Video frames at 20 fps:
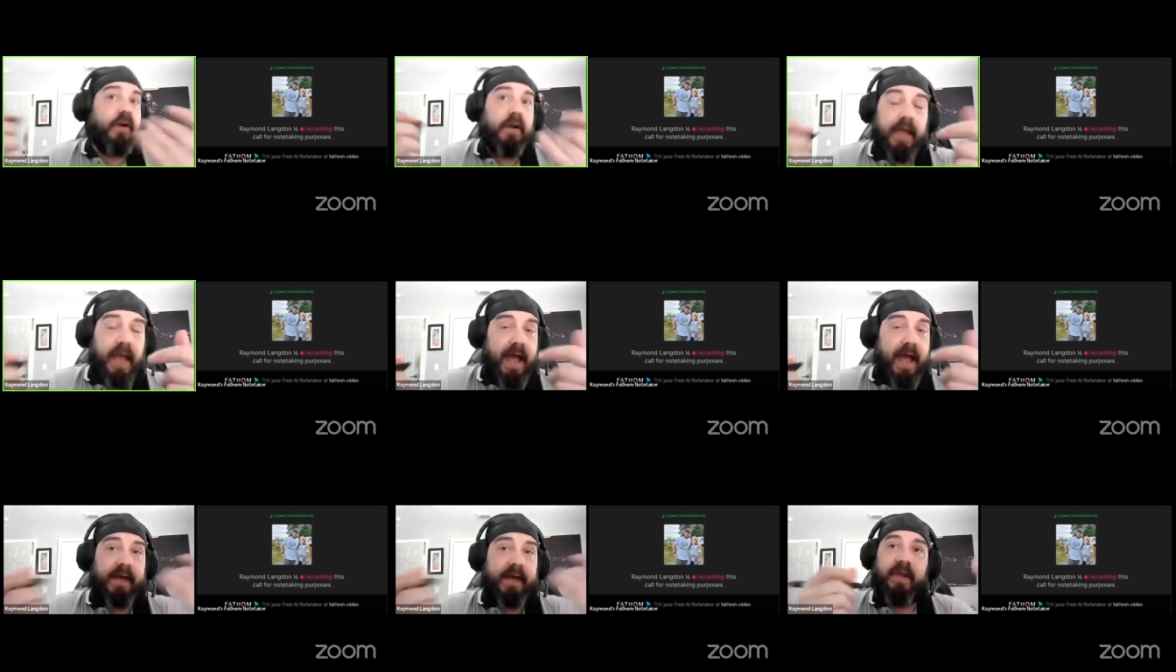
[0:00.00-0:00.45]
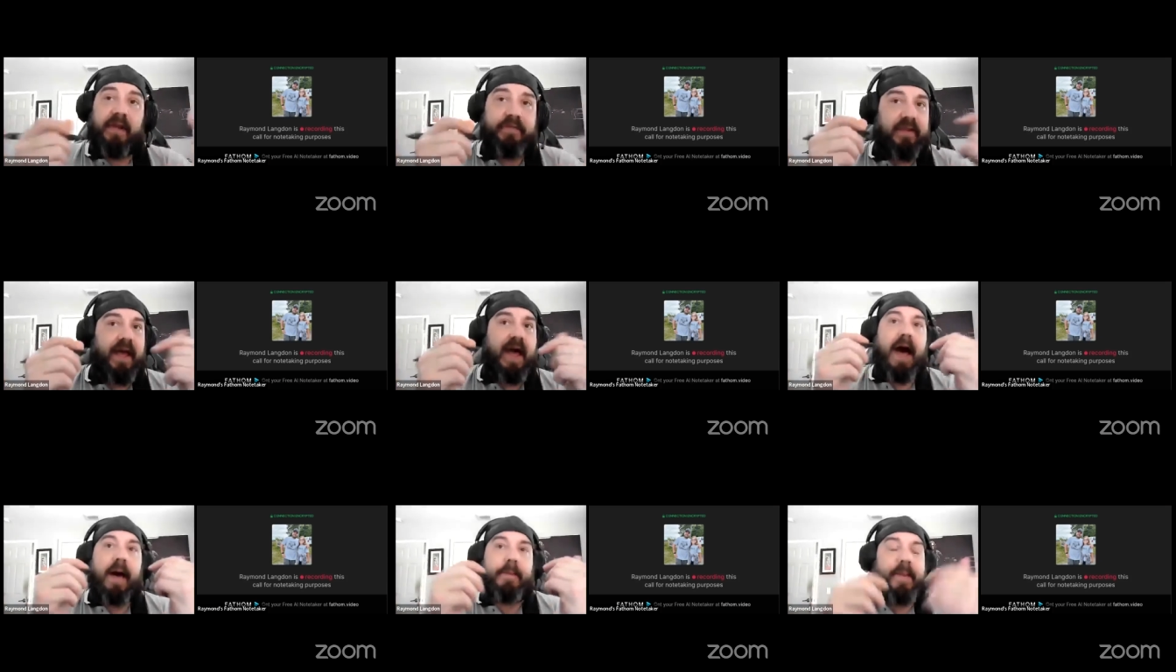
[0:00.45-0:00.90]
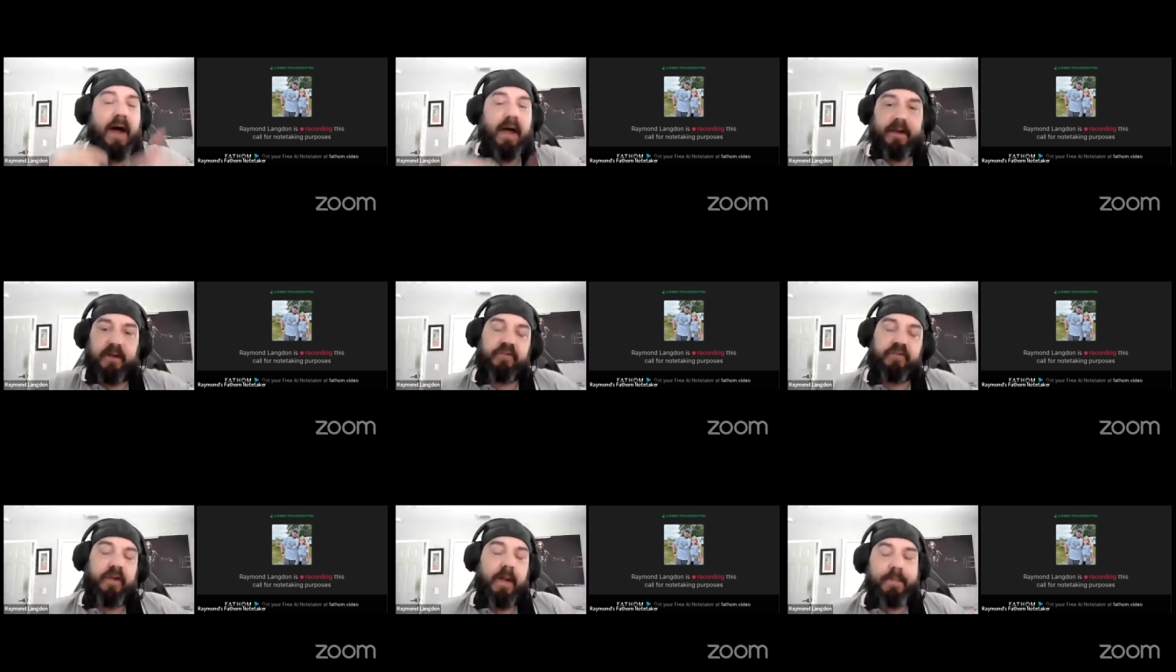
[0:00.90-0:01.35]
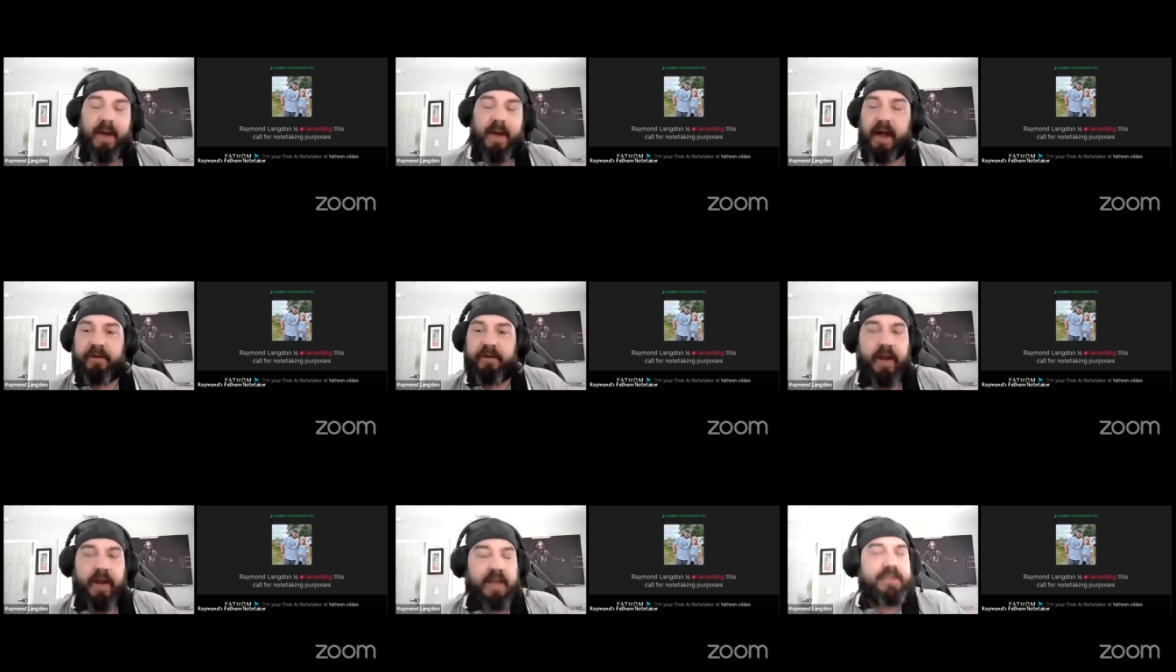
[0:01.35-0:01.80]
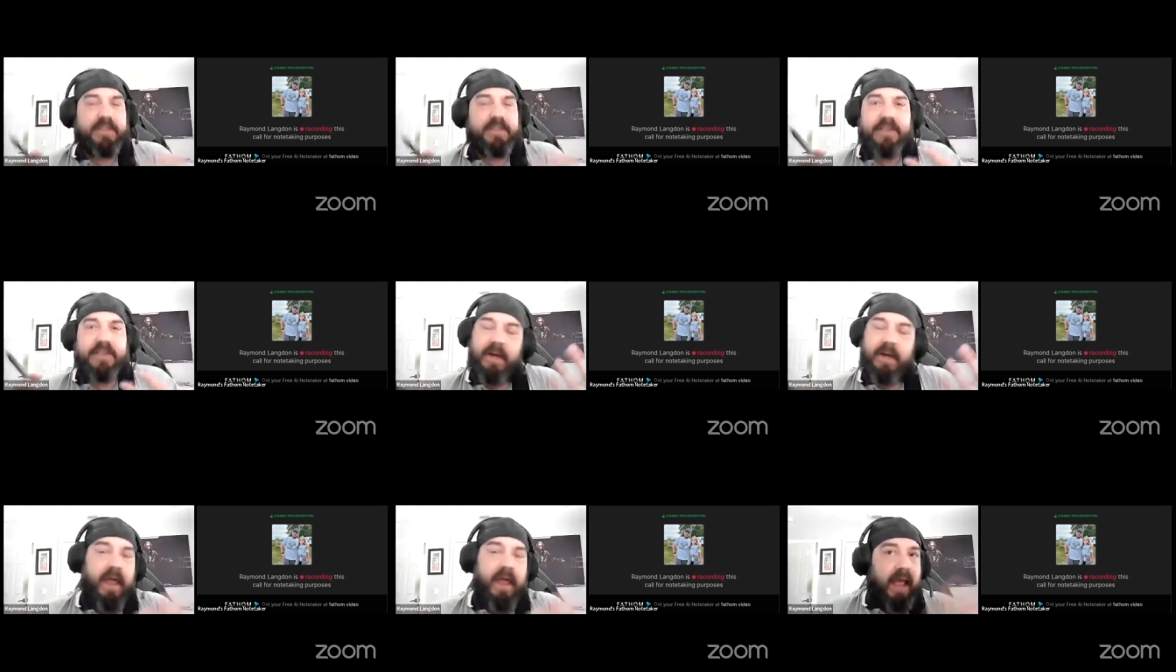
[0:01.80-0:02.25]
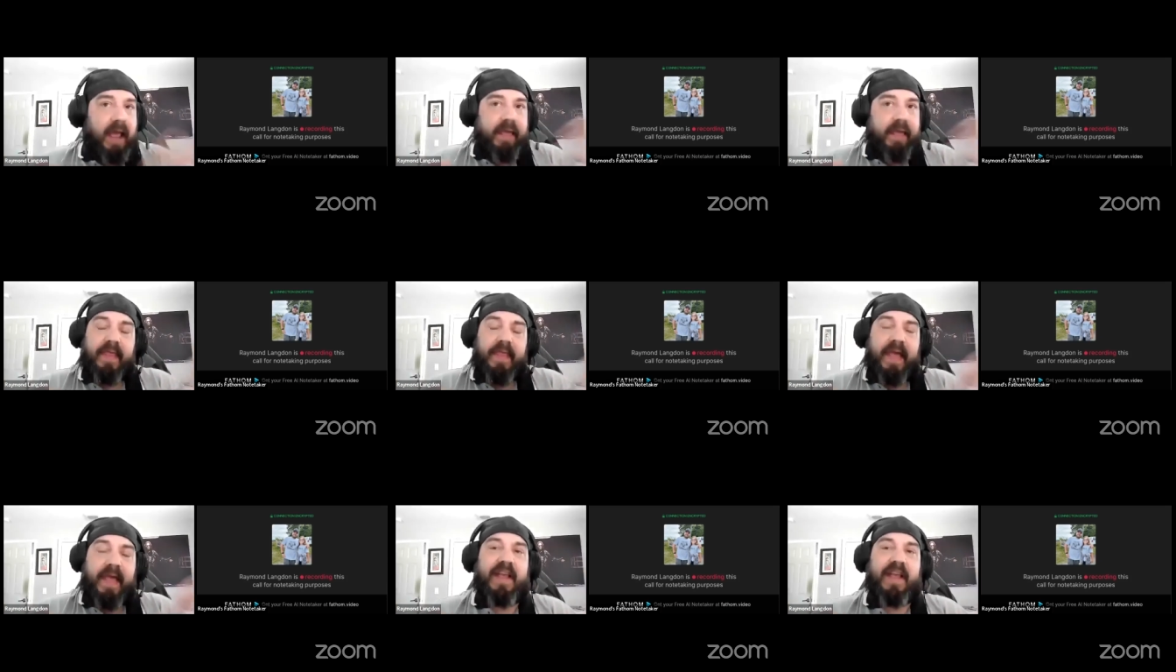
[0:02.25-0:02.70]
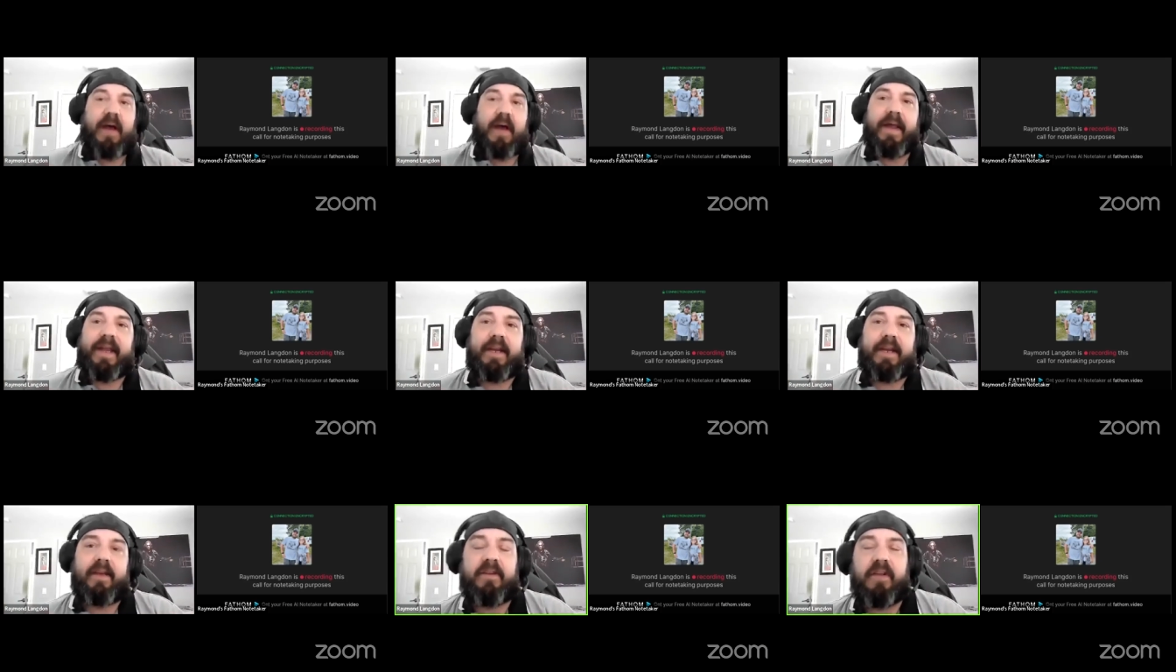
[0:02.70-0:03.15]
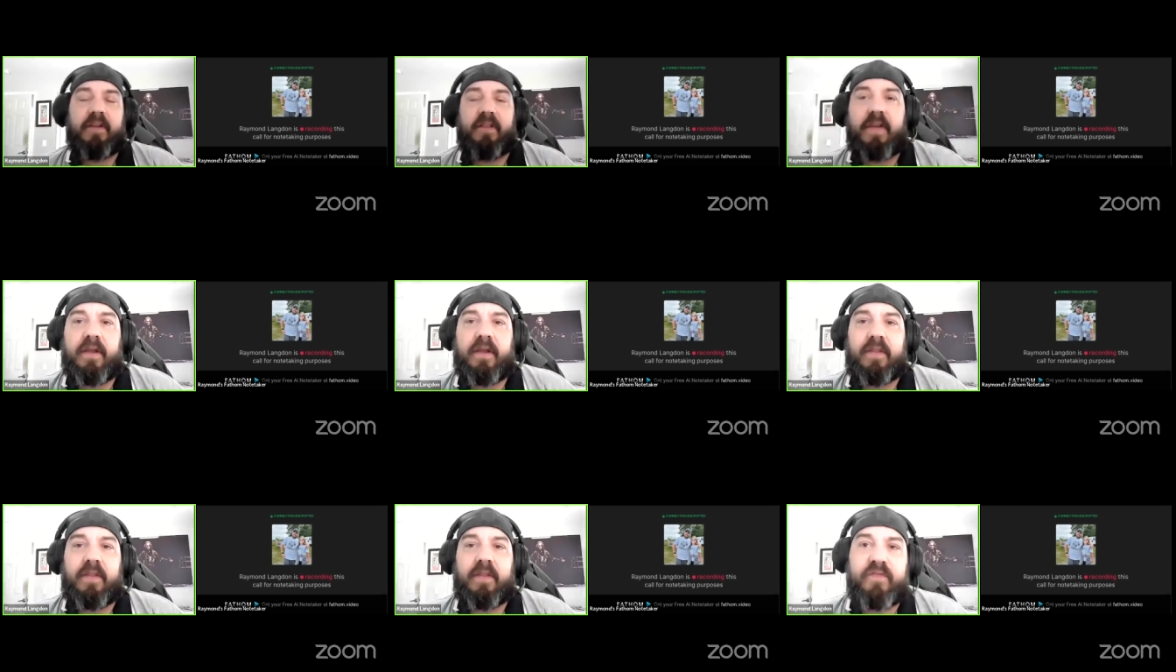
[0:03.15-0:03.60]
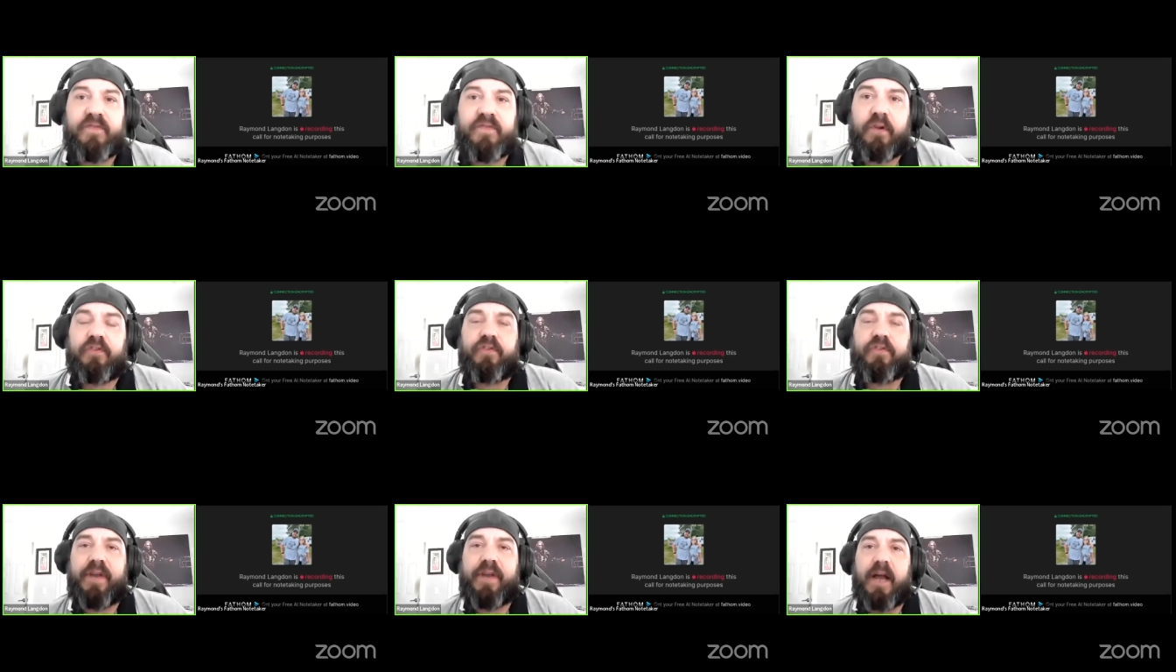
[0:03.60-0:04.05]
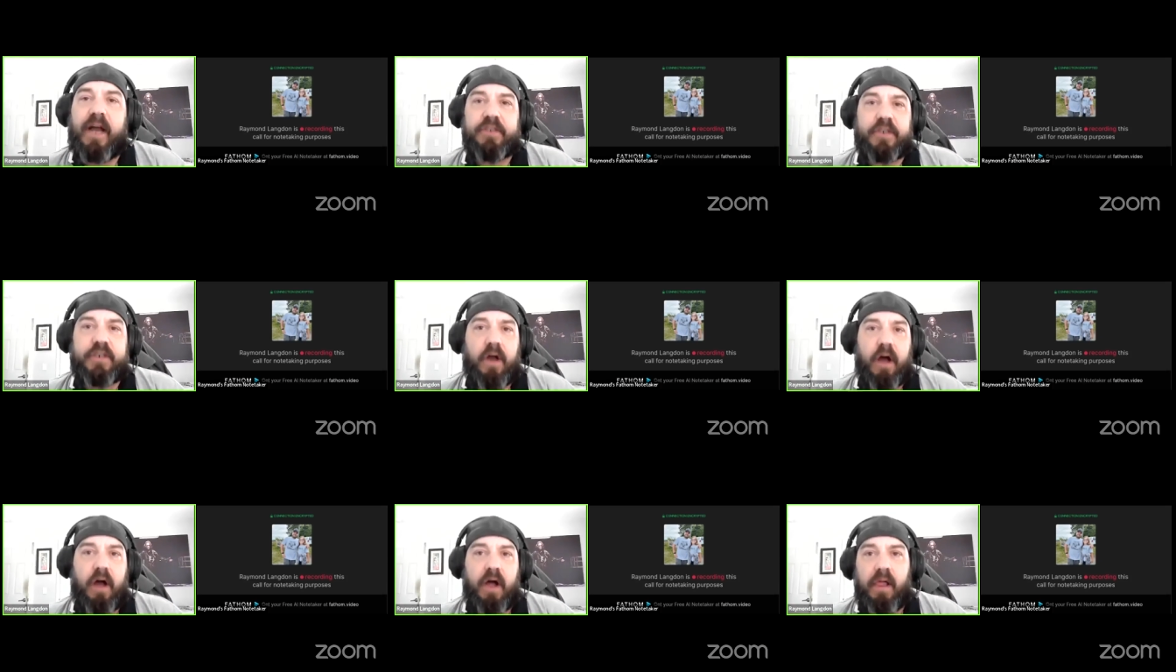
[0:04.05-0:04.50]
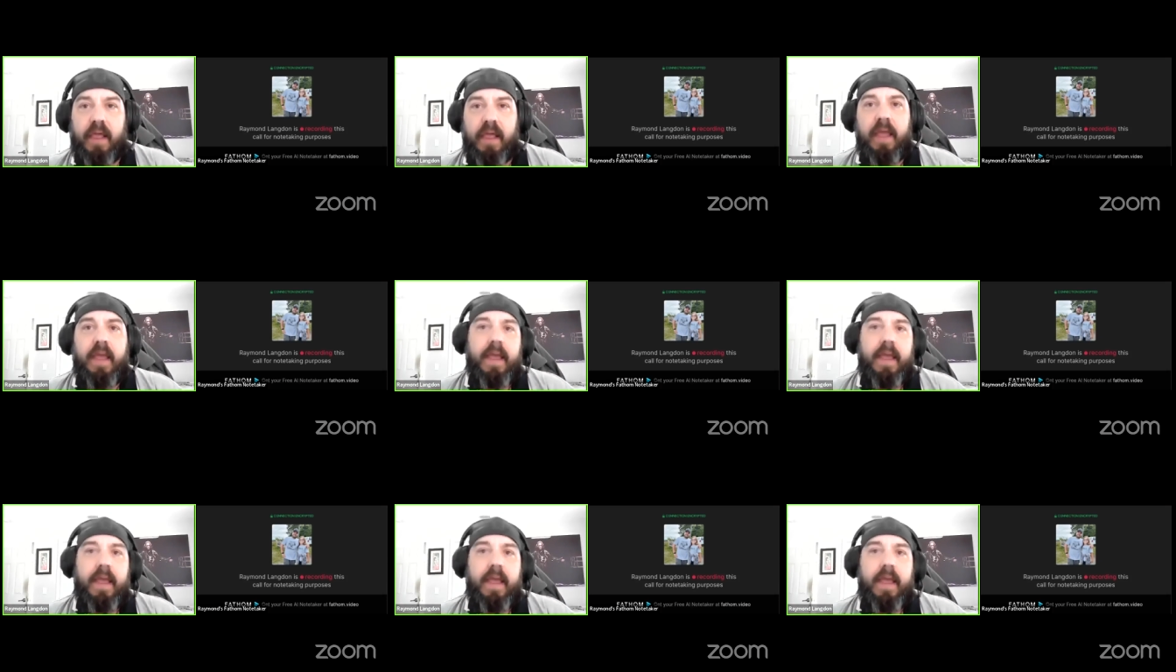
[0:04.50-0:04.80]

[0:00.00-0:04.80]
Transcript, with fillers: Sure, yeah, I'd hop on and jump on, right? So, and then that's how I get into the, the full triage call.